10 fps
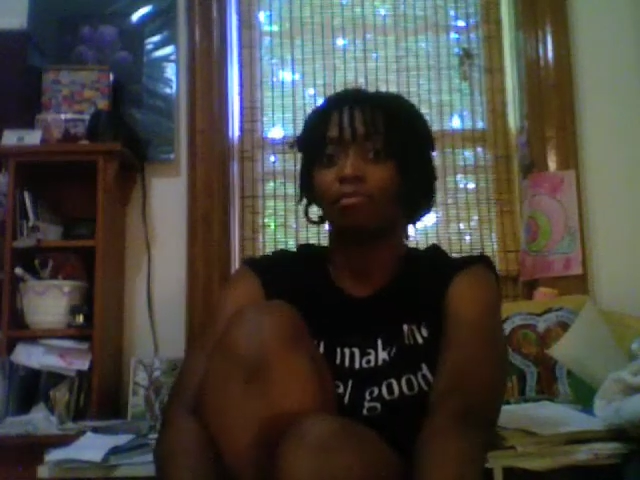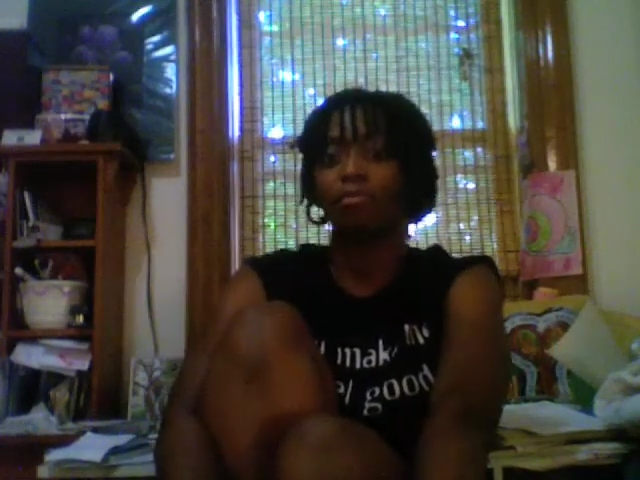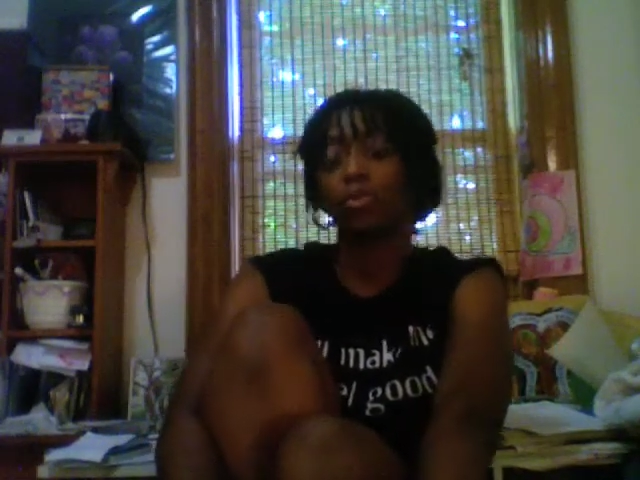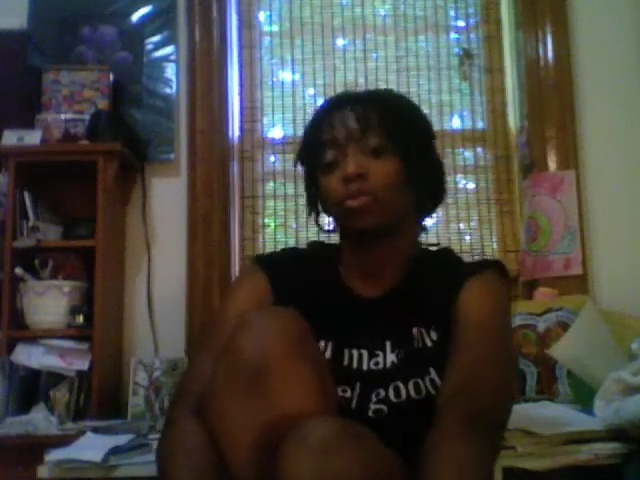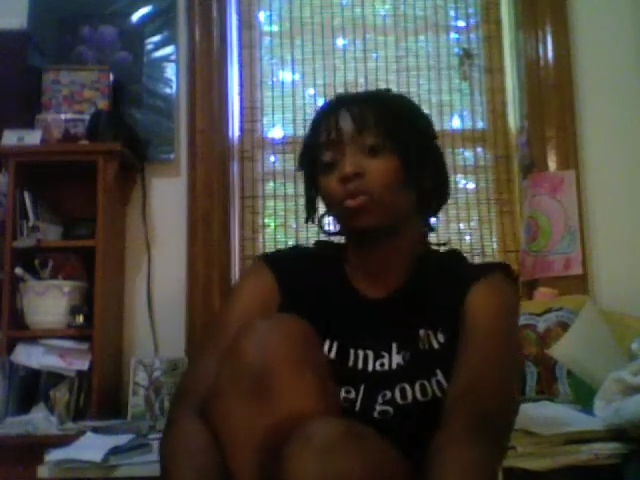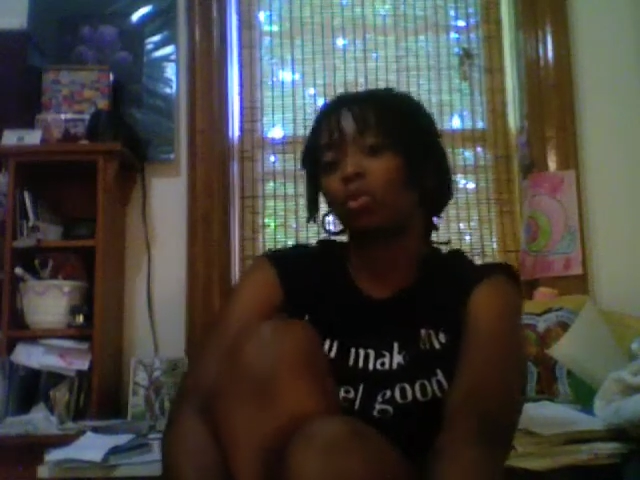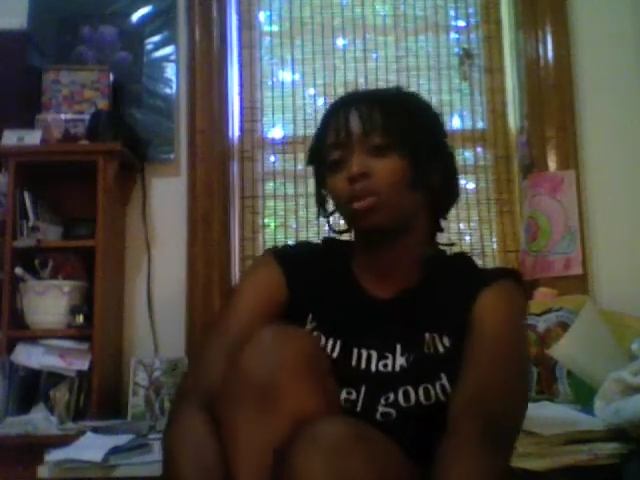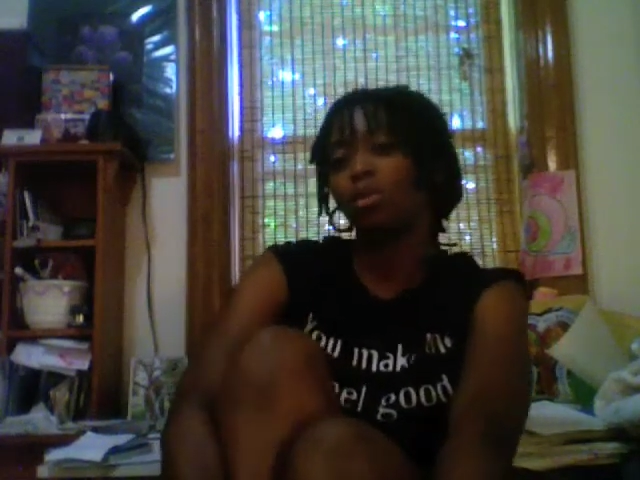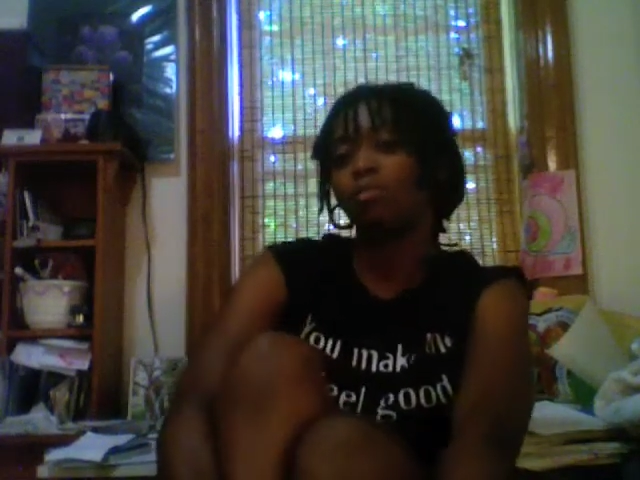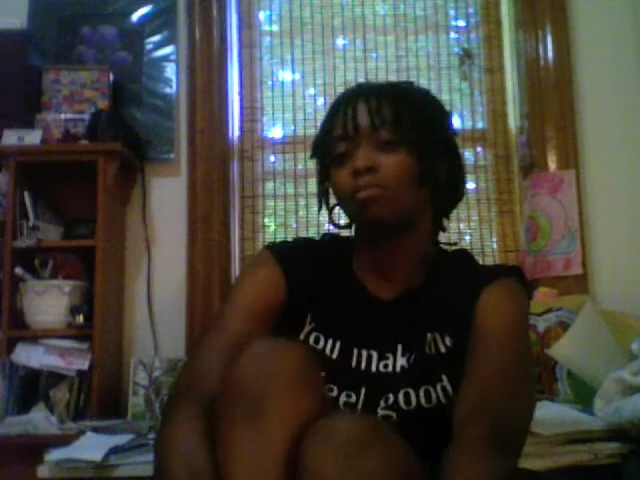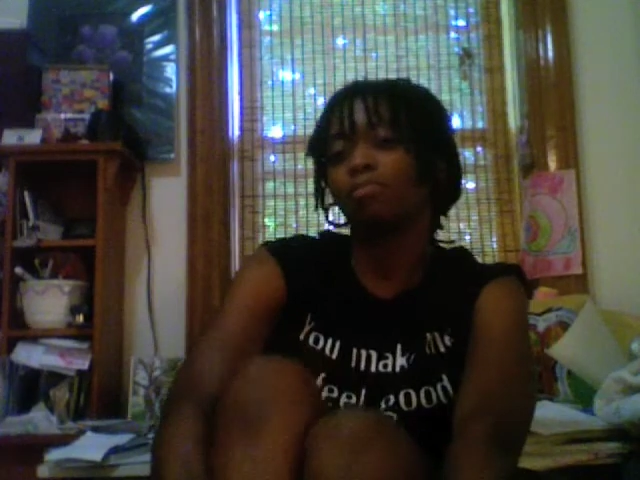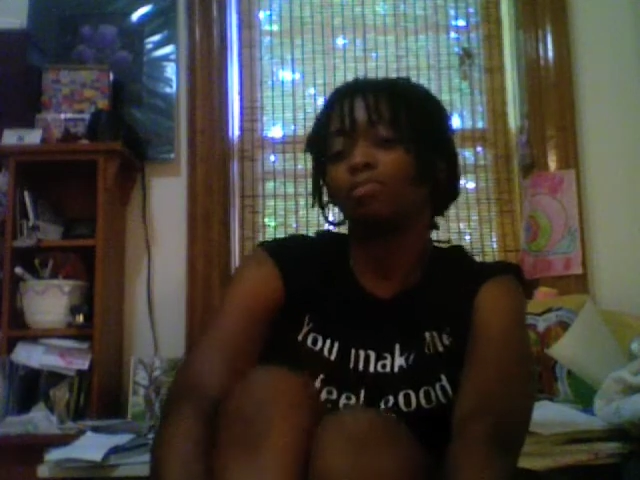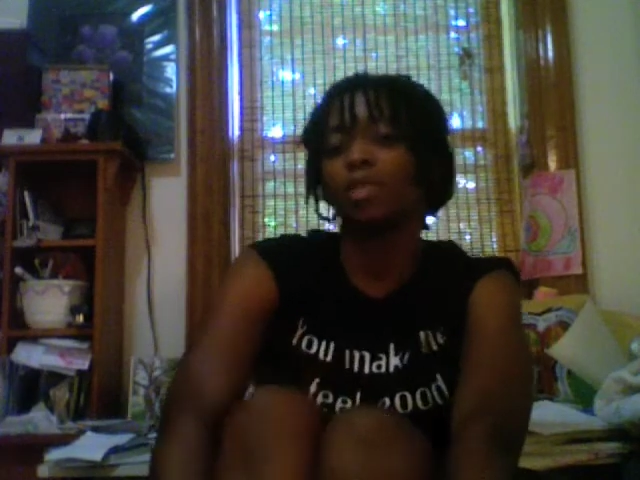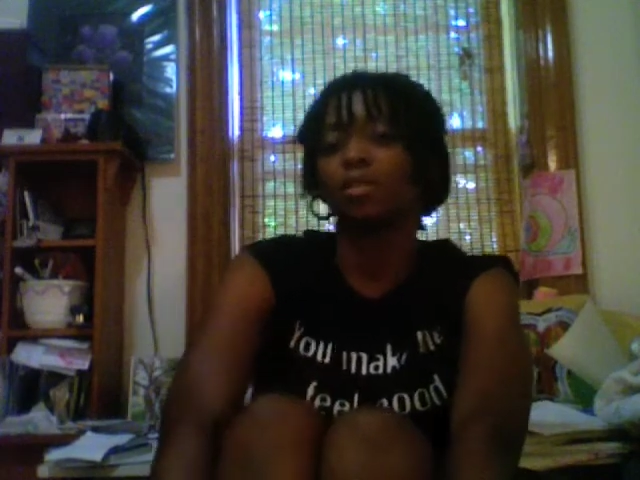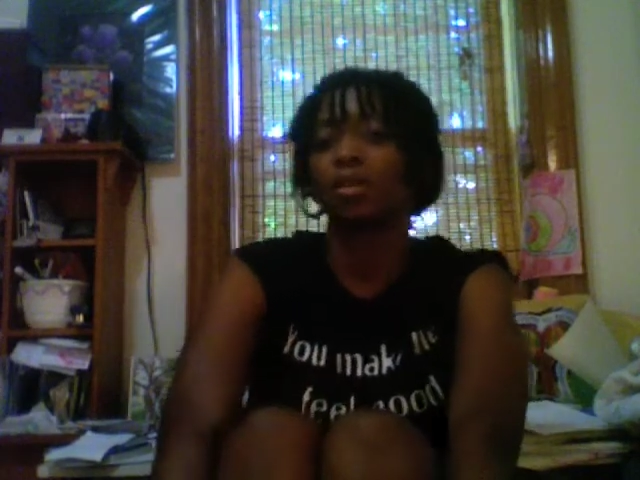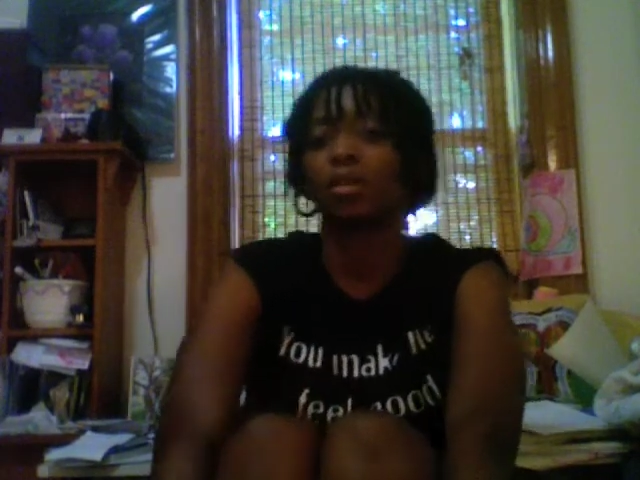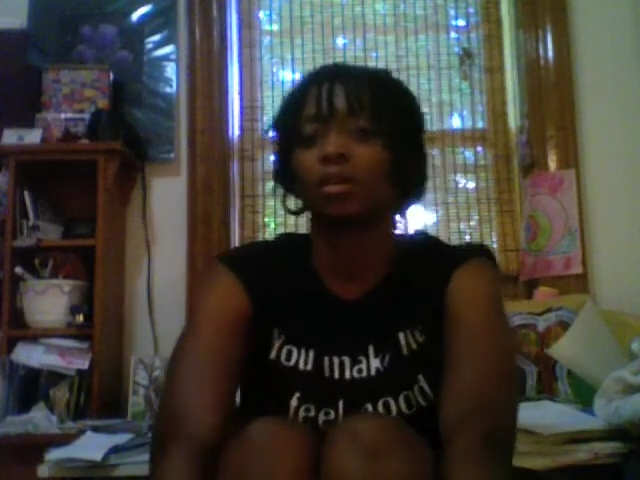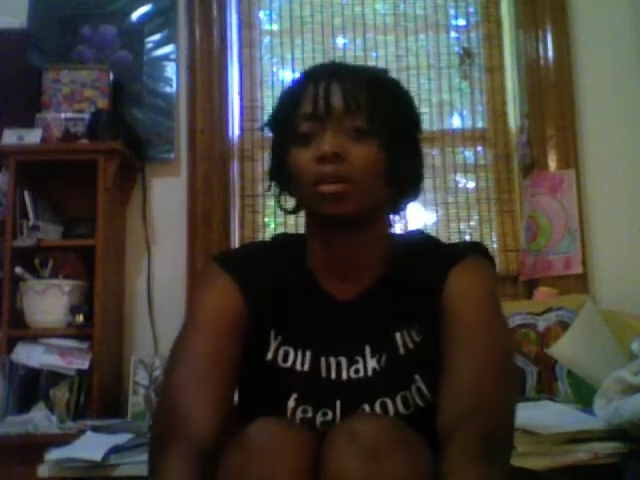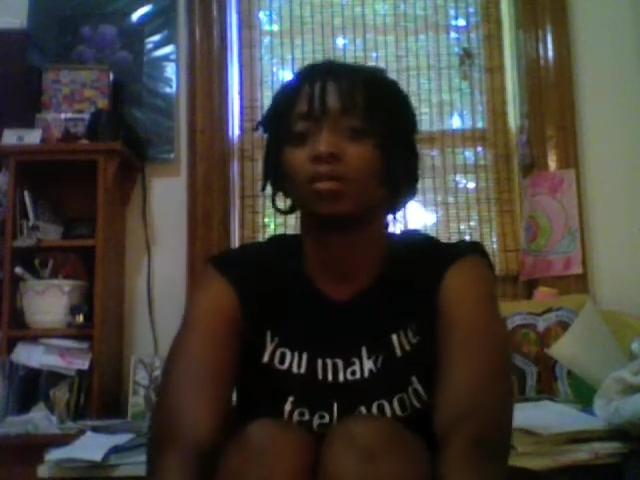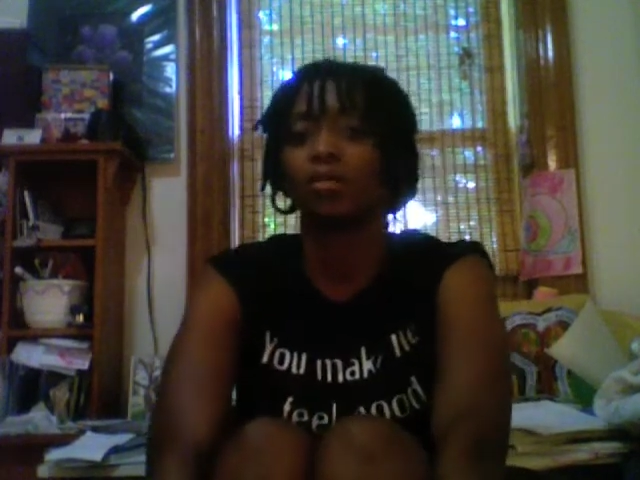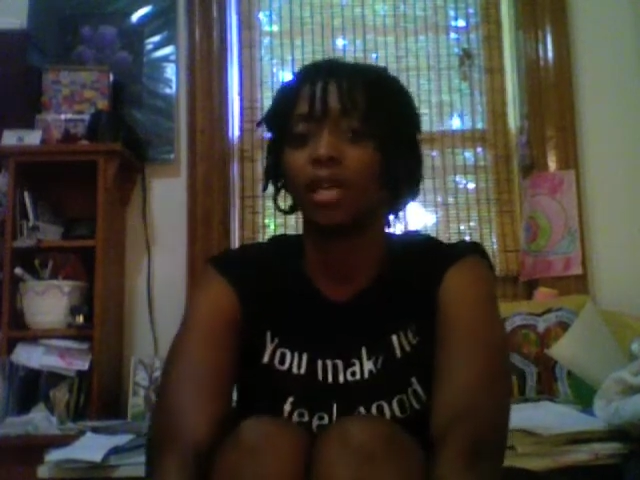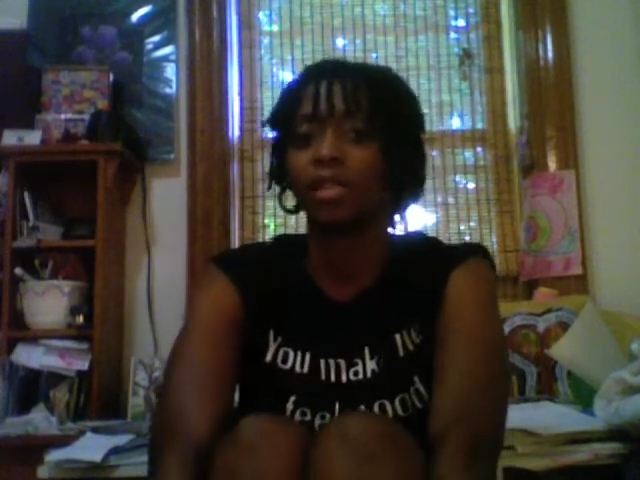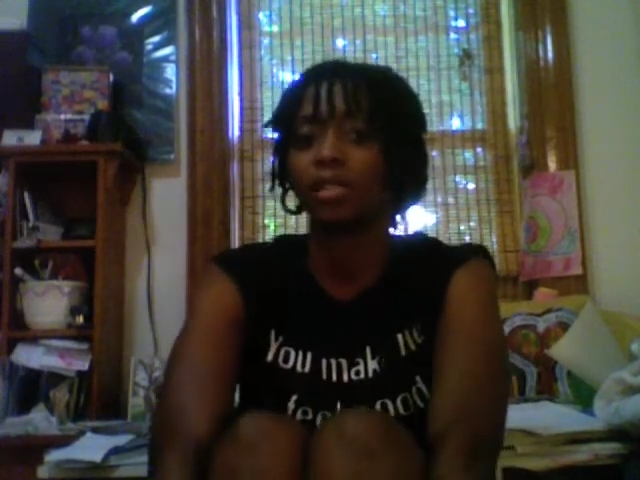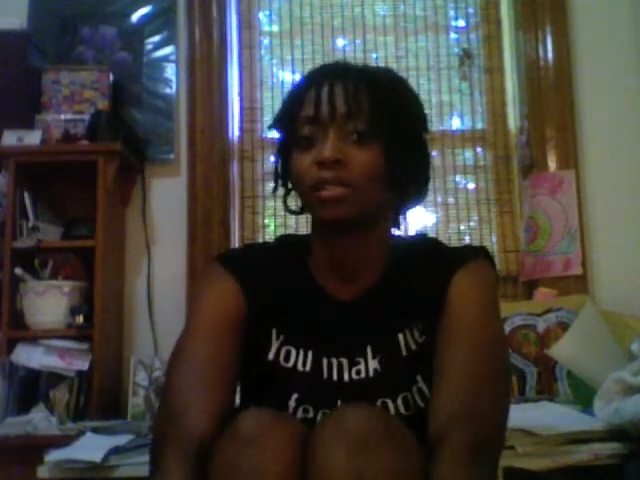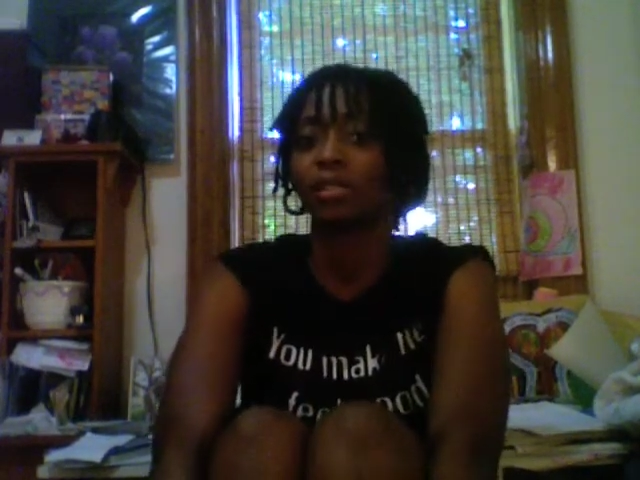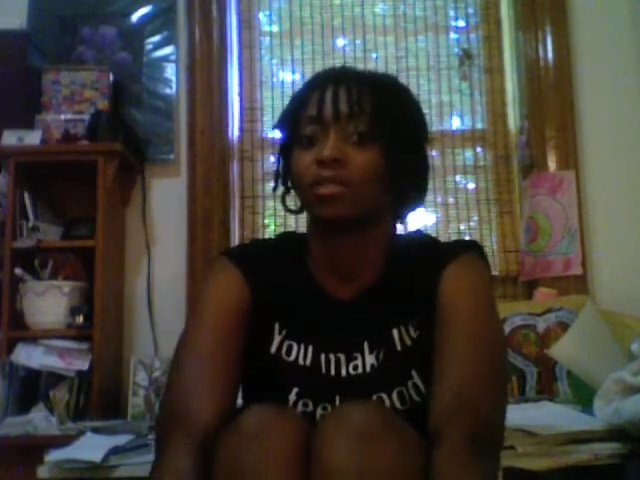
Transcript: school that's vacant.